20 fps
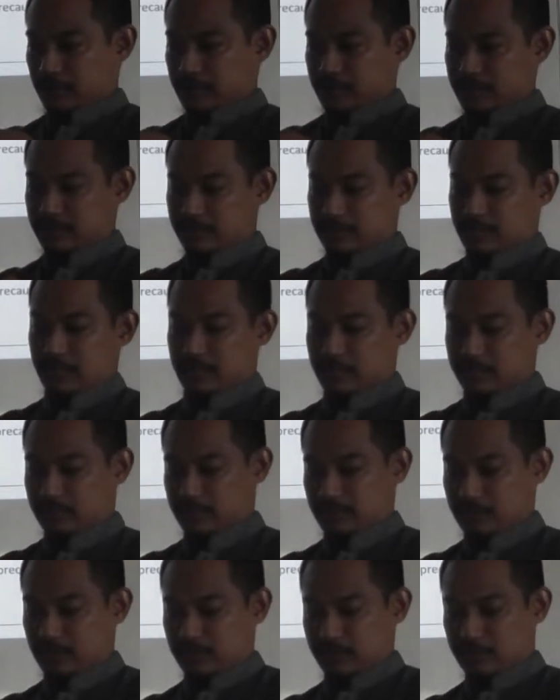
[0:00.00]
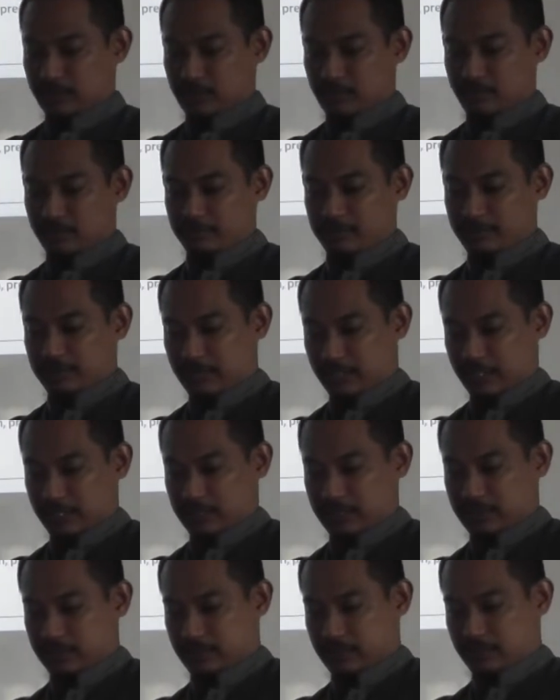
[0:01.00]
extract the data of
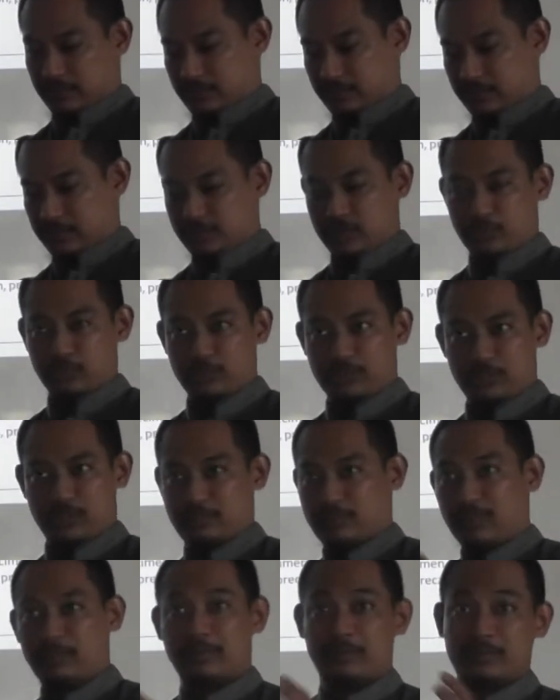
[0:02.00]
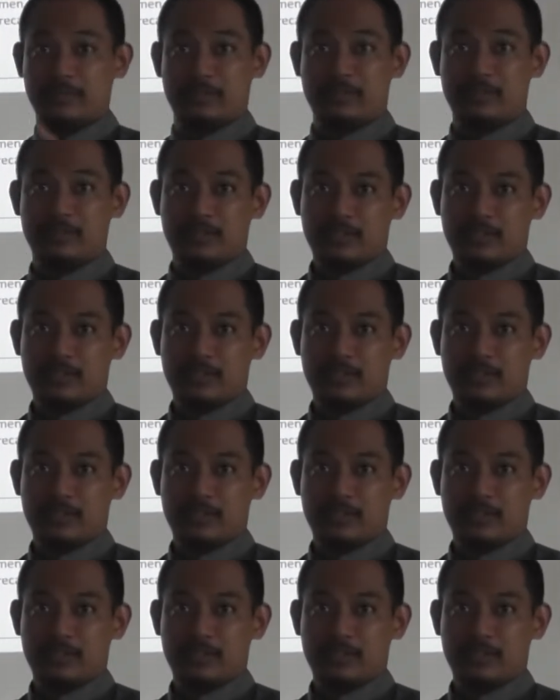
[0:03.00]
stress distribution, blah blah blah.